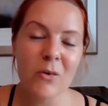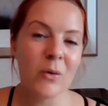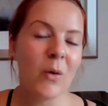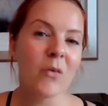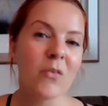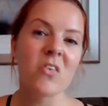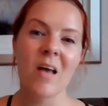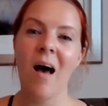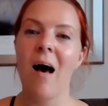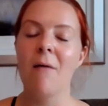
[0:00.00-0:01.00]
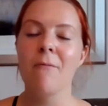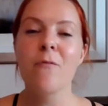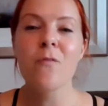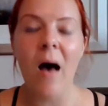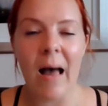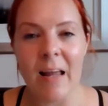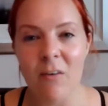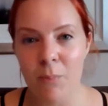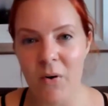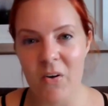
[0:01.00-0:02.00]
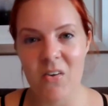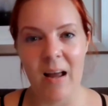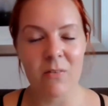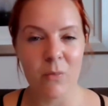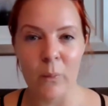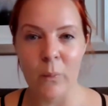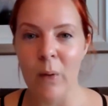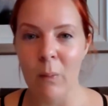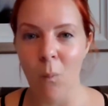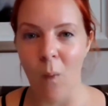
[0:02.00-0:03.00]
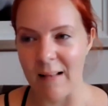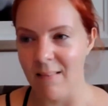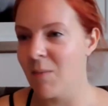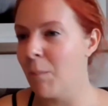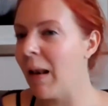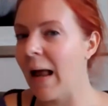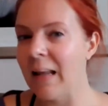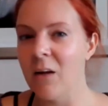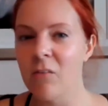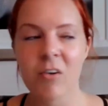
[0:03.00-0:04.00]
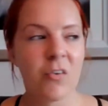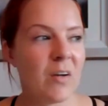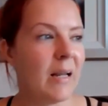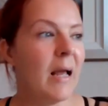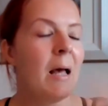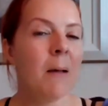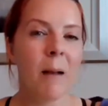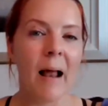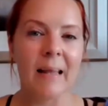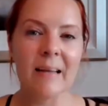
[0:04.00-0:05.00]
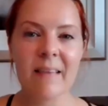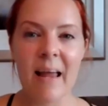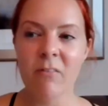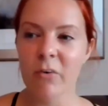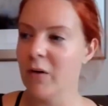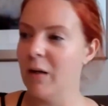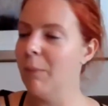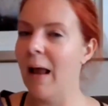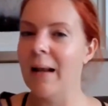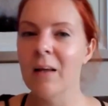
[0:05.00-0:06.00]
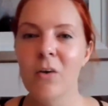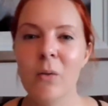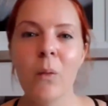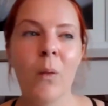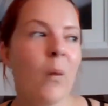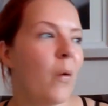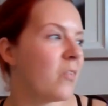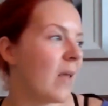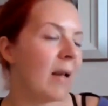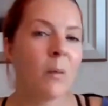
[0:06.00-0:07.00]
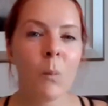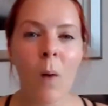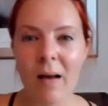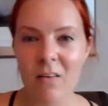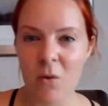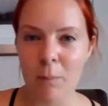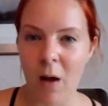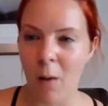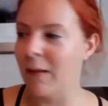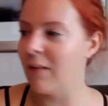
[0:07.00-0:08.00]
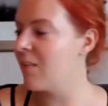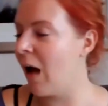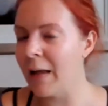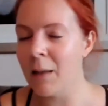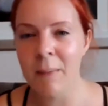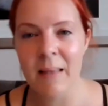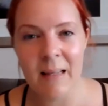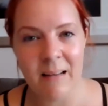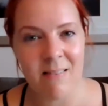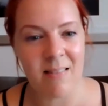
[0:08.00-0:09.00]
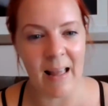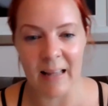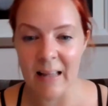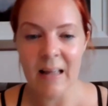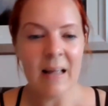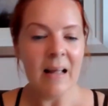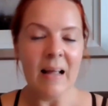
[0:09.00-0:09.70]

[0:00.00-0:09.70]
Do not start five projects all at once, planning a retreat, planning a day retreat, planning a new course, getting a workshop going, starting a beginner's thing.